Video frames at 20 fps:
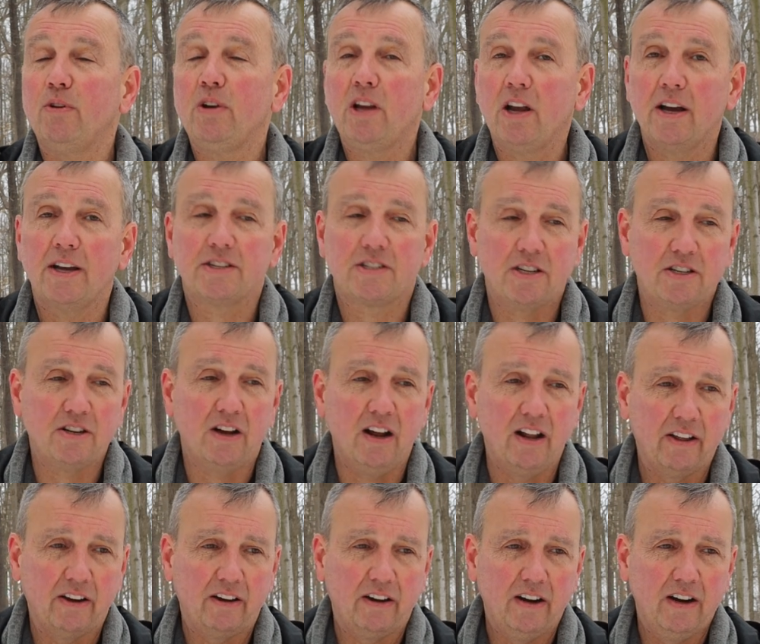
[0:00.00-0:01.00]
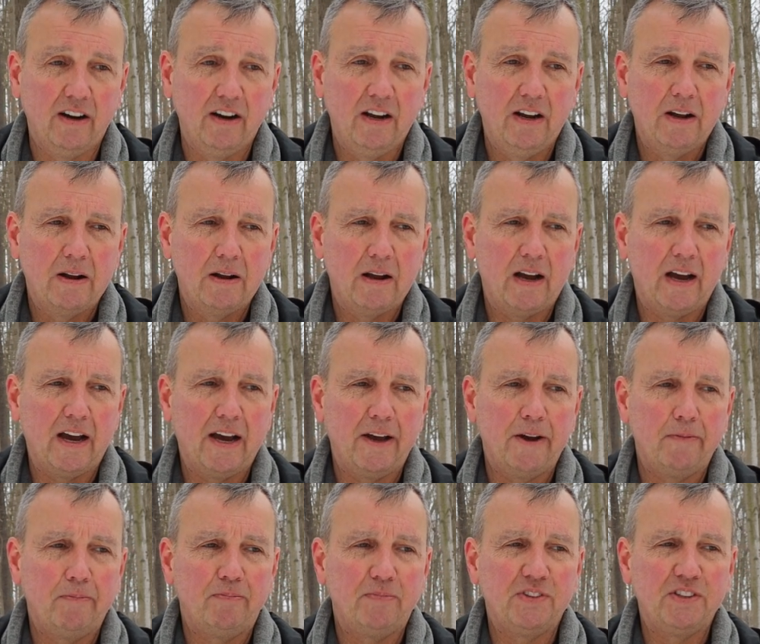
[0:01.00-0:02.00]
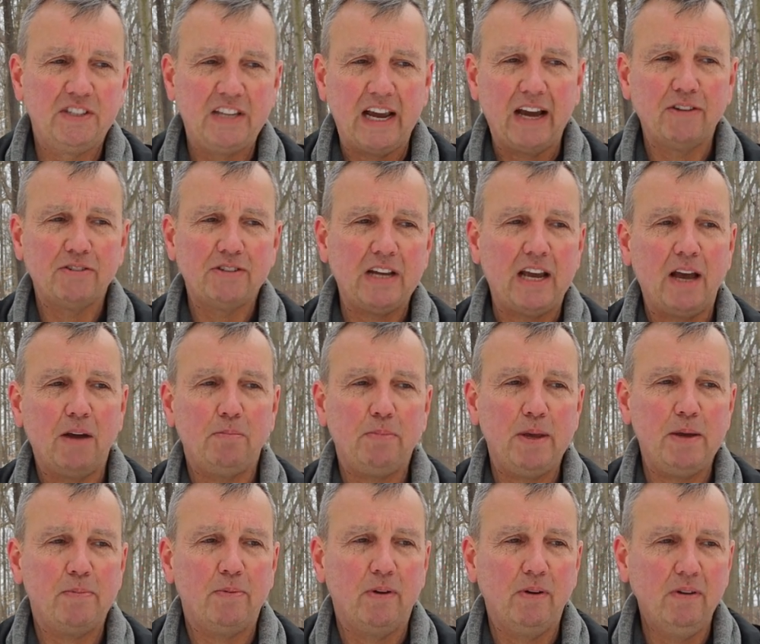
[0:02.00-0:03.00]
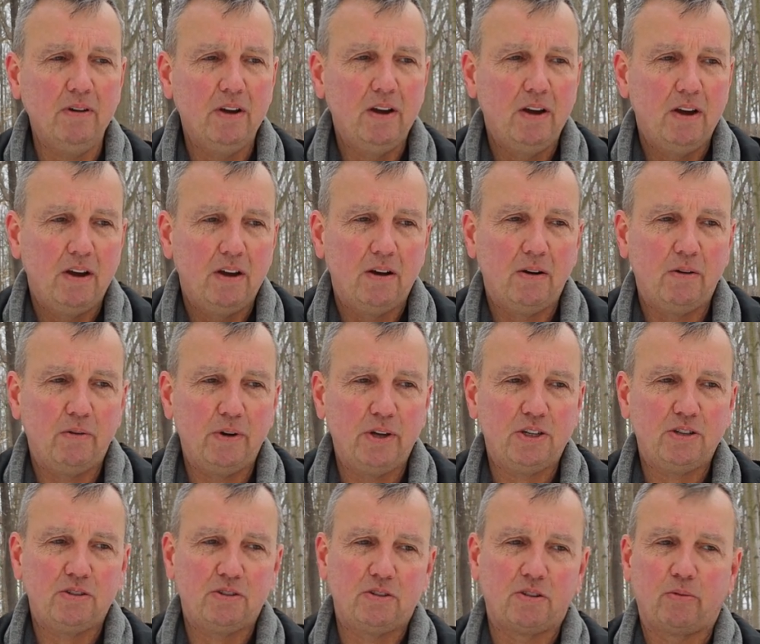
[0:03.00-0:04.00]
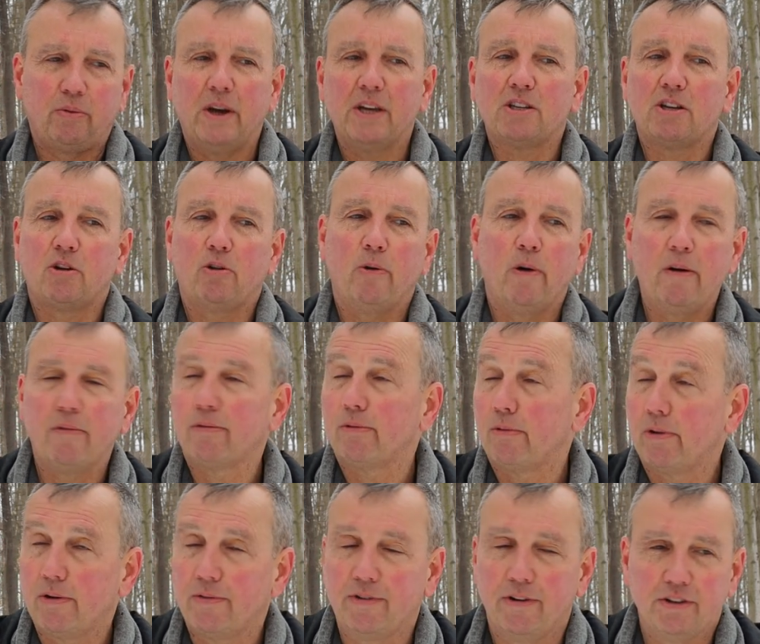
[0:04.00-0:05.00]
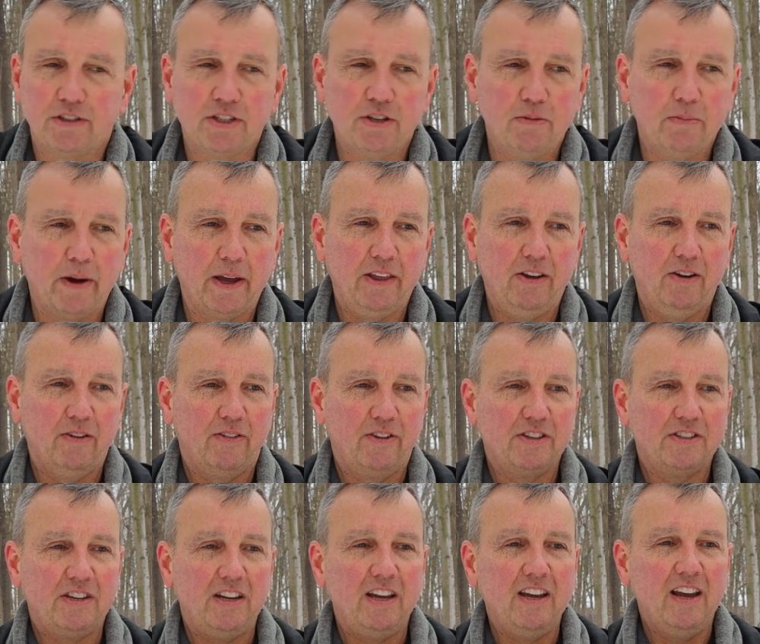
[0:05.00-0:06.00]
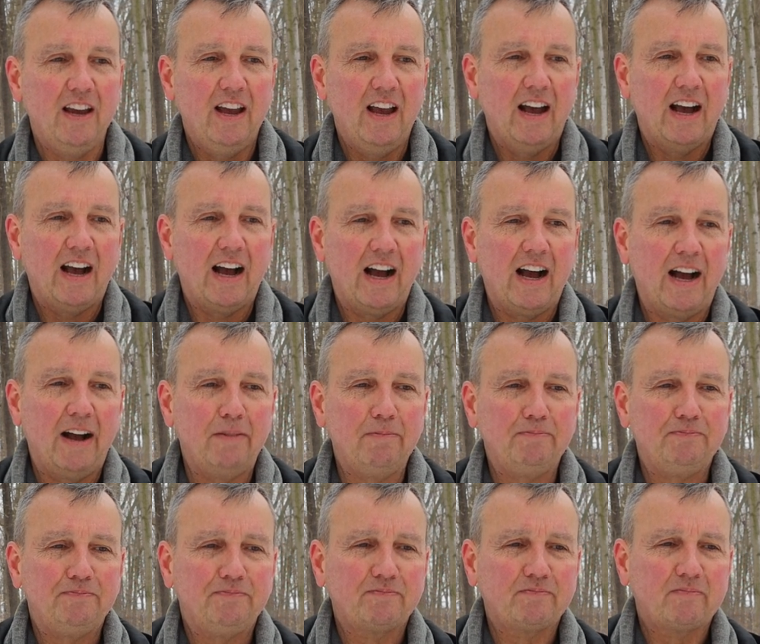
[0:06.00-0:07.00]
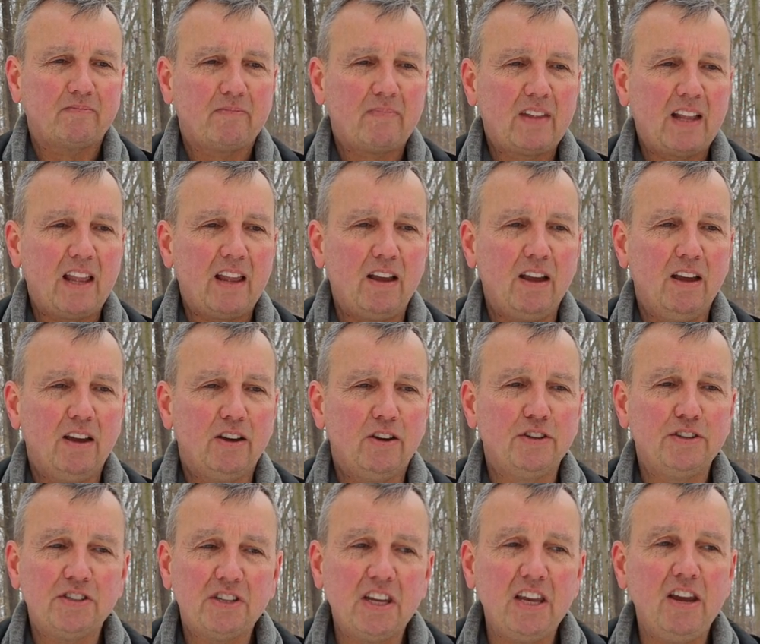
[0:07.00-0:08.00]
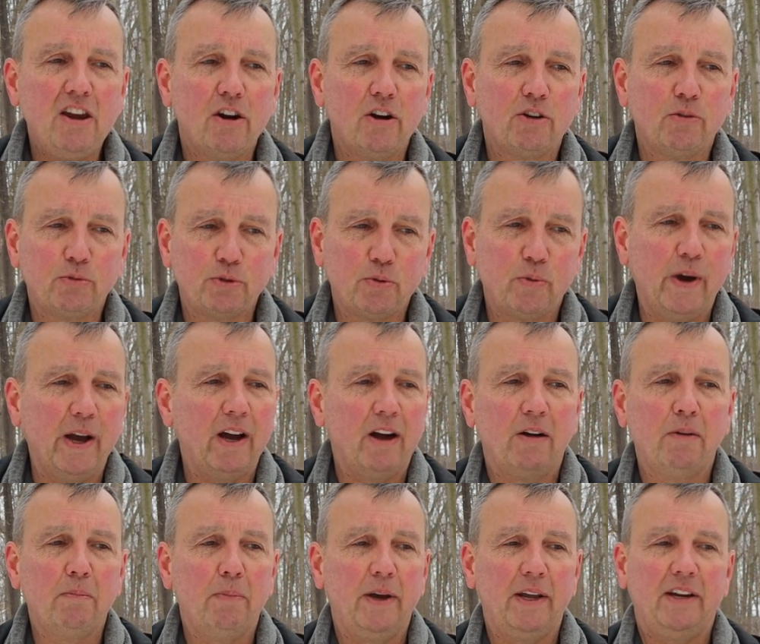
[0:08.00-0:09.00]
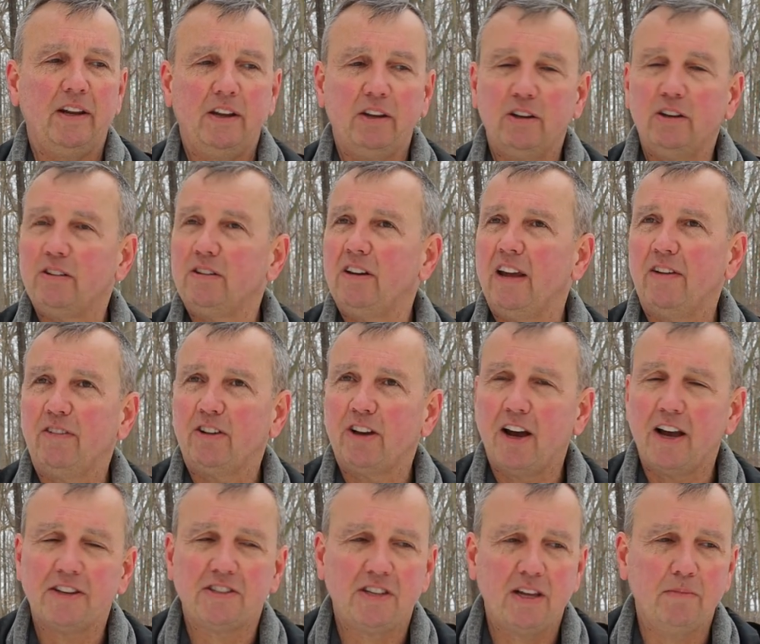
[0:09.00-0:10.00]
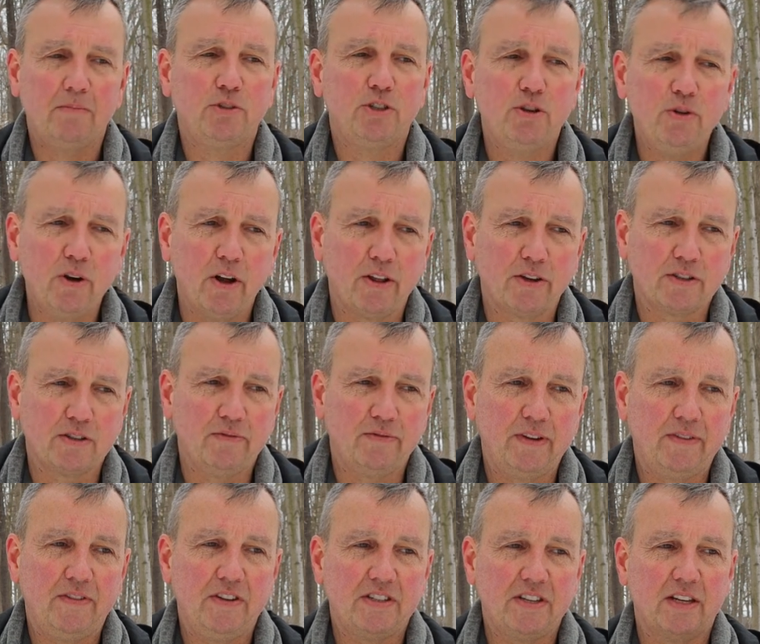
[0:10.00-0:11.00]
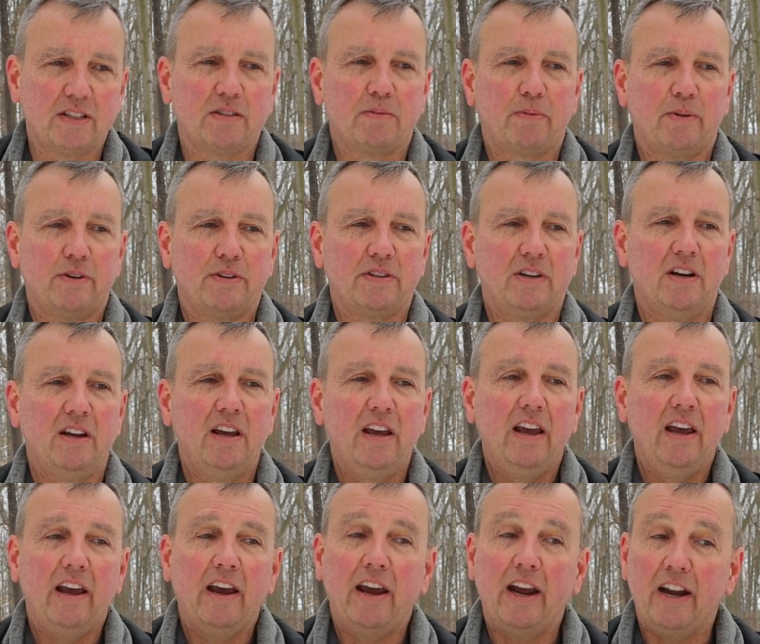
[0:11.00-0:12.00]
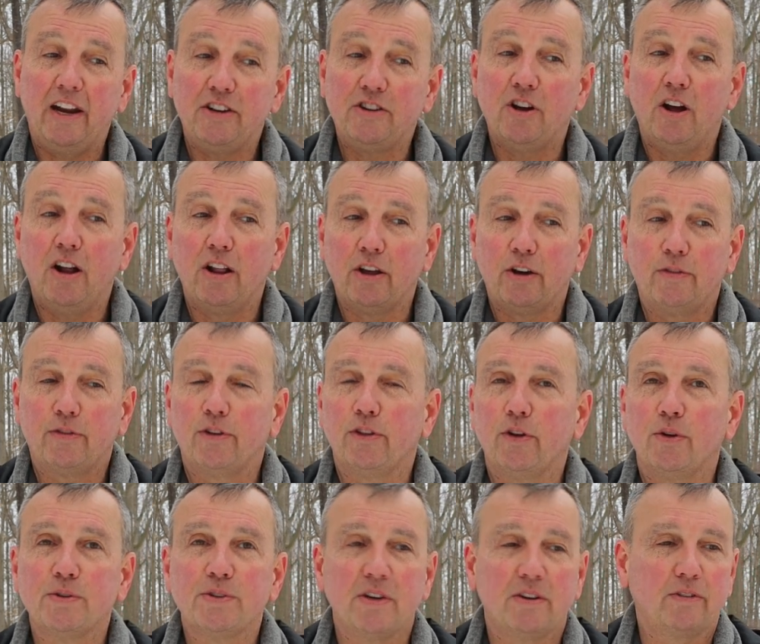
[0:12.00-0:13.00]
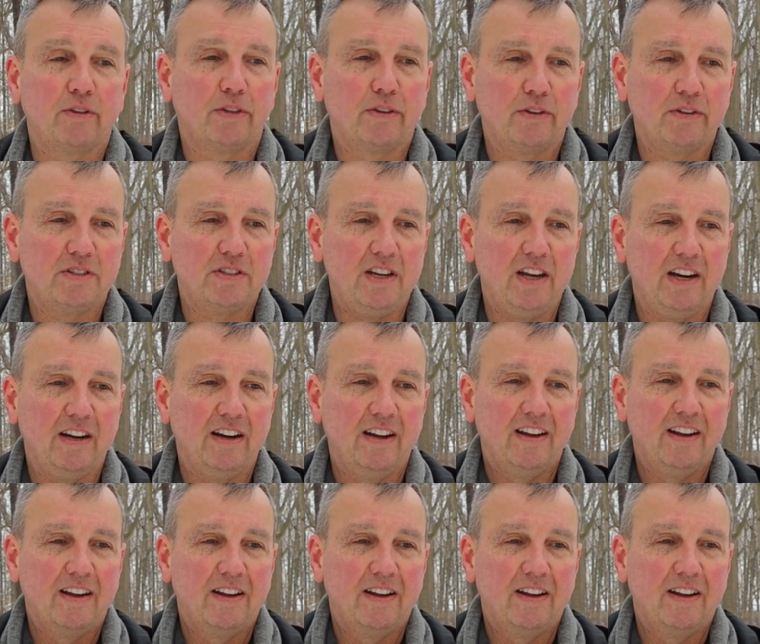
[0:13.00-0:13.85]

only cost a dollar. Uh, downtown people, which the rest of Guelph were referred to by the university, um, could ski here as well, but it cost them two dollars and fifty cents a person and a dollar for those under thirteen.